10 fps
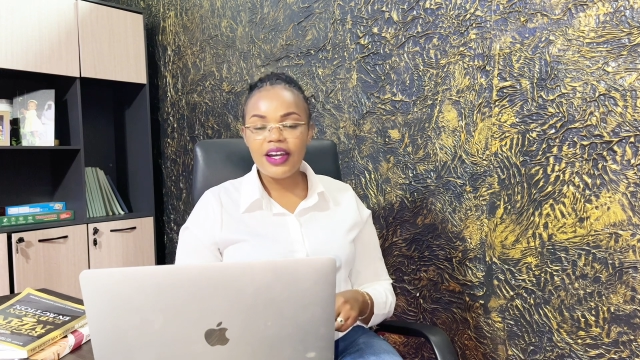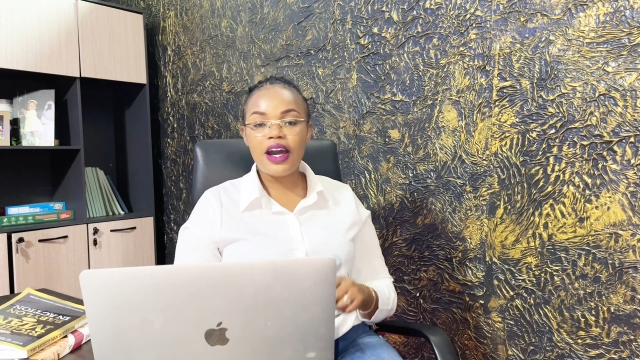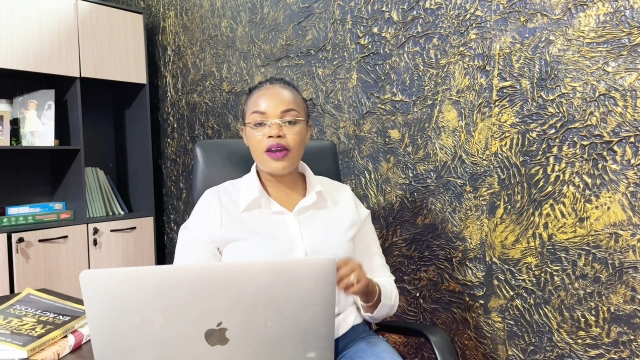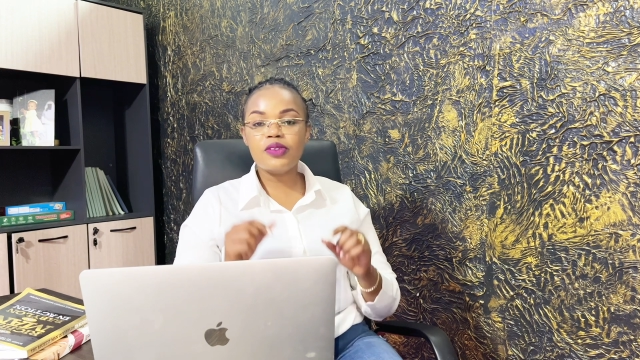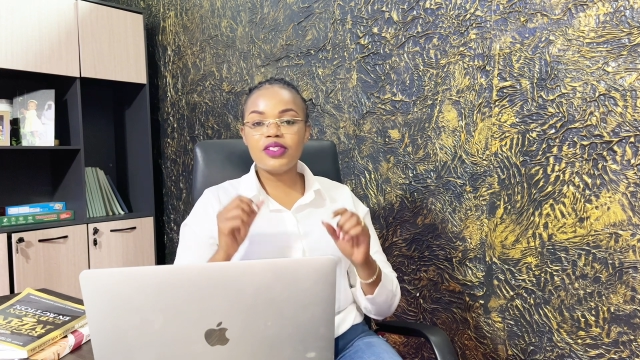
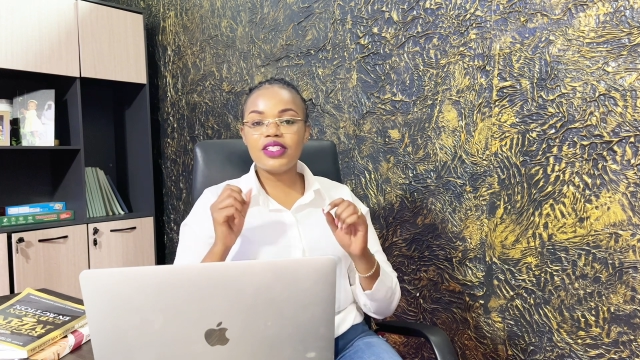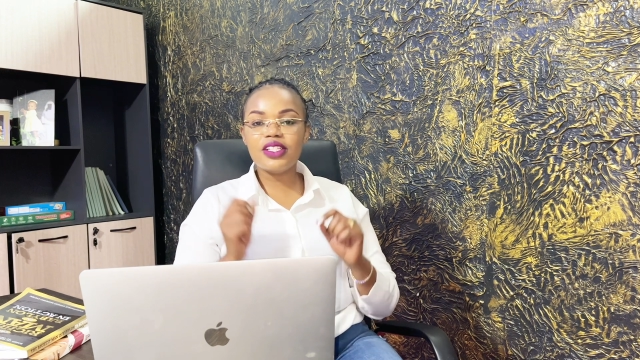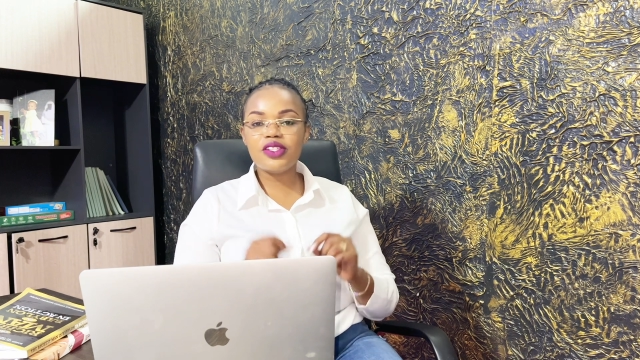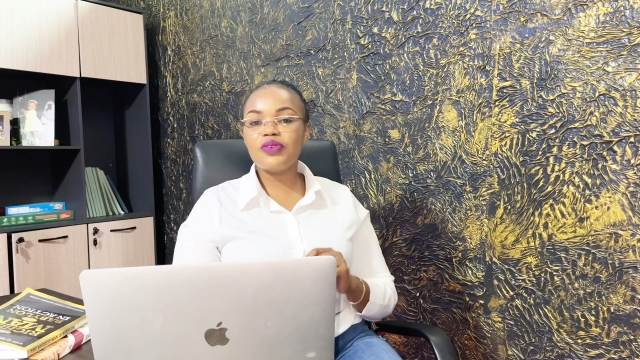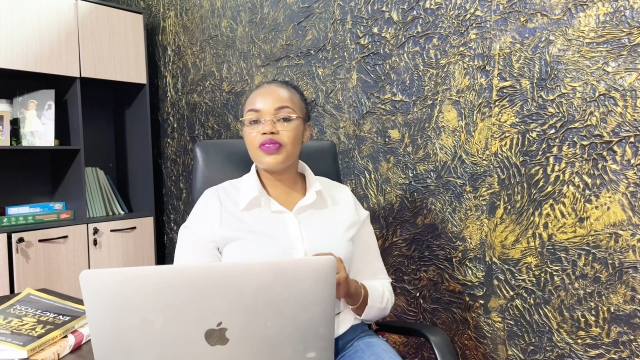I'll
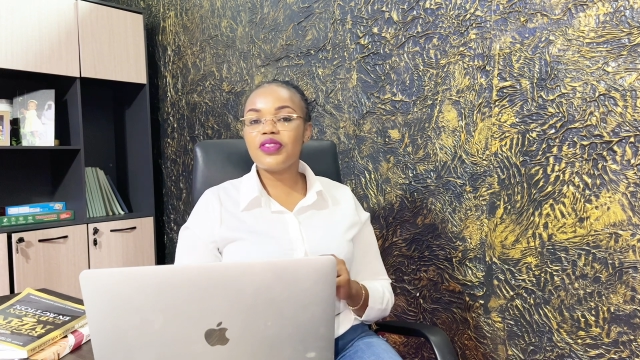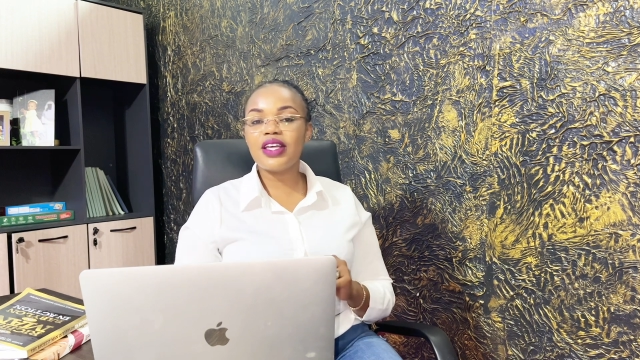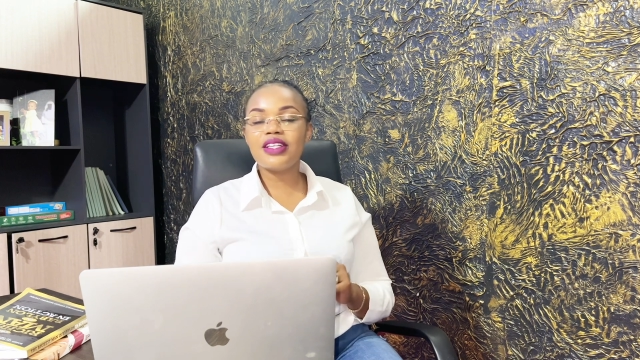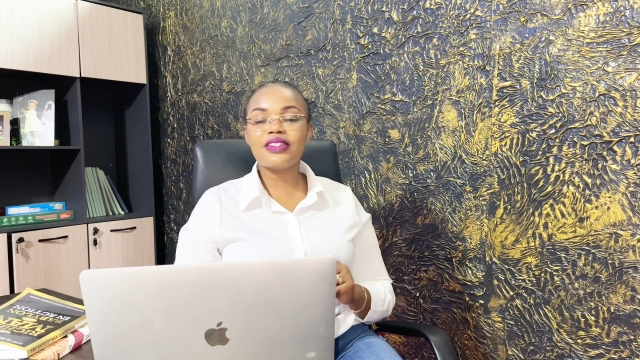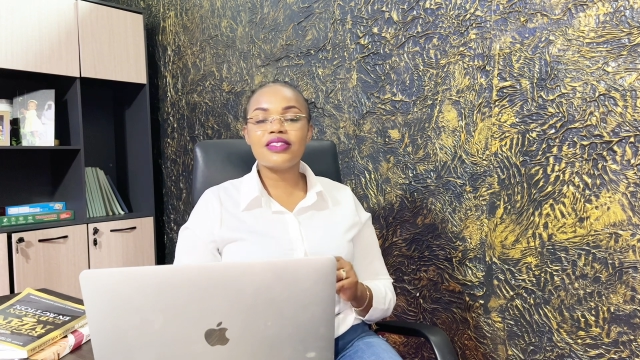teach you
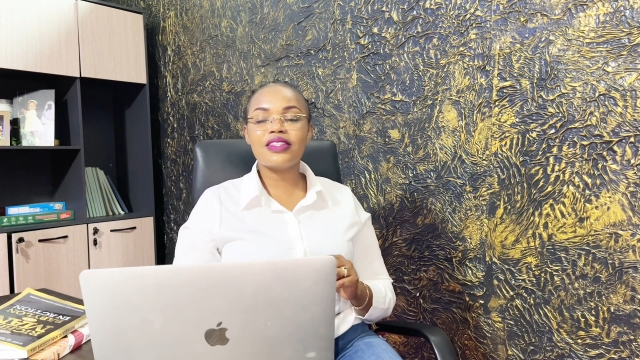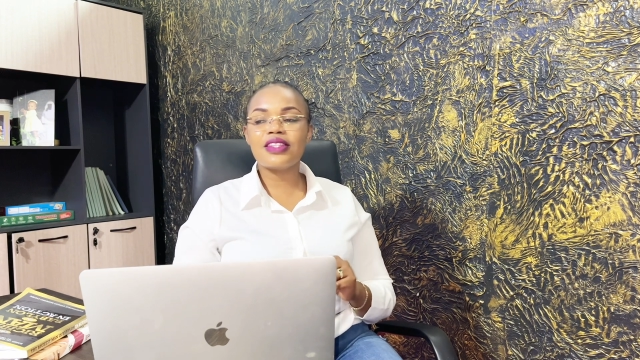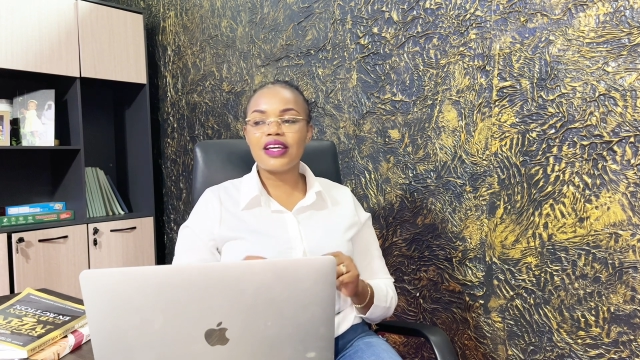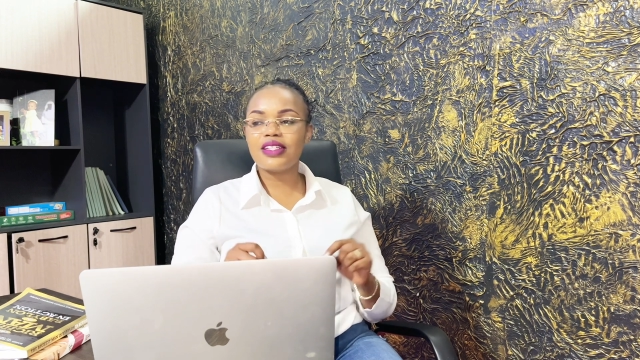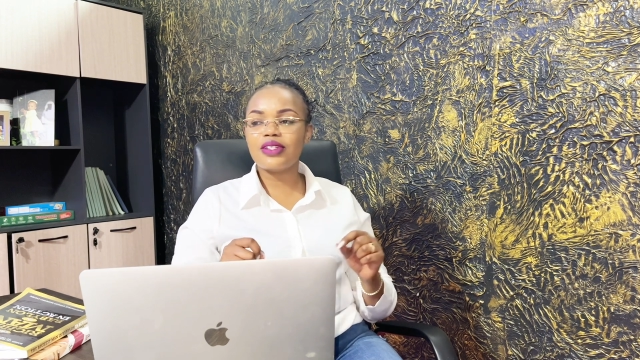things
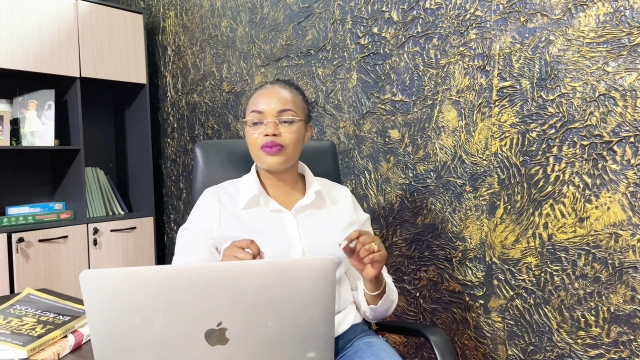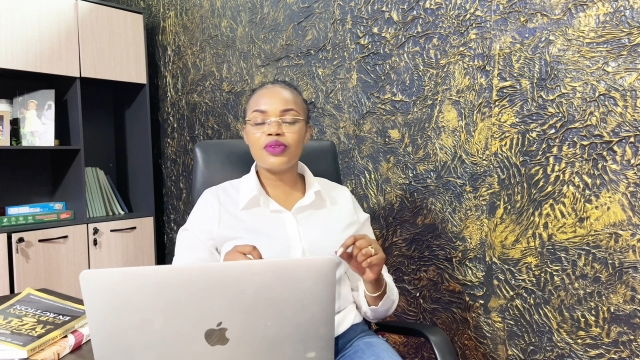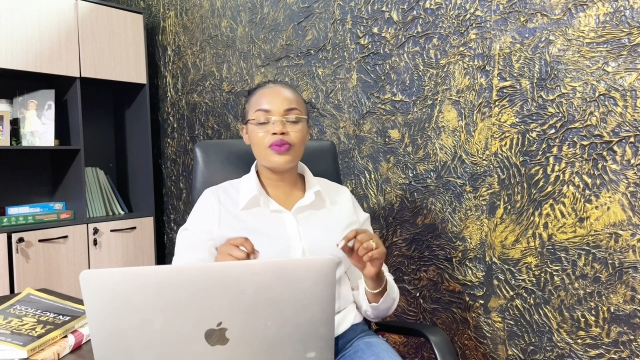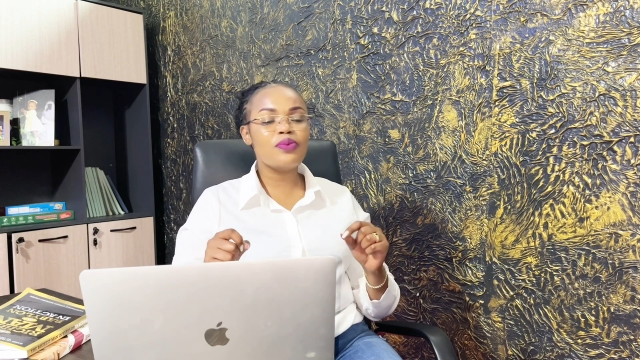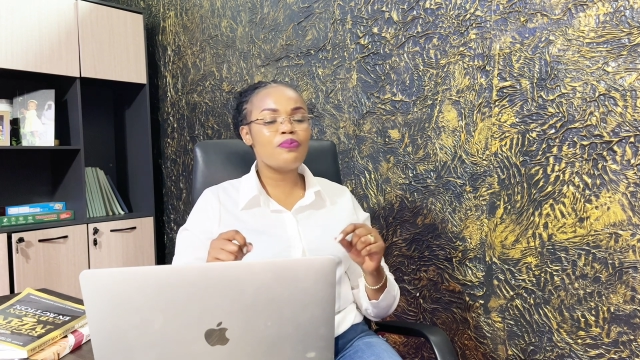that
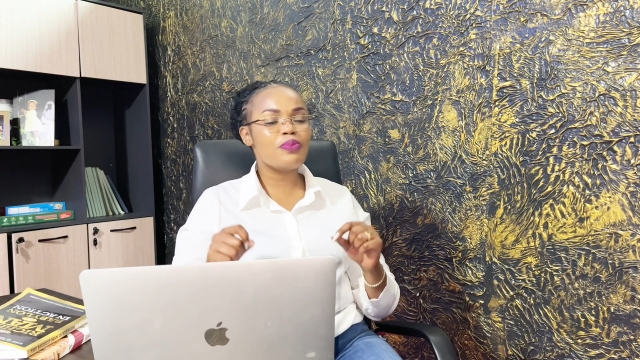you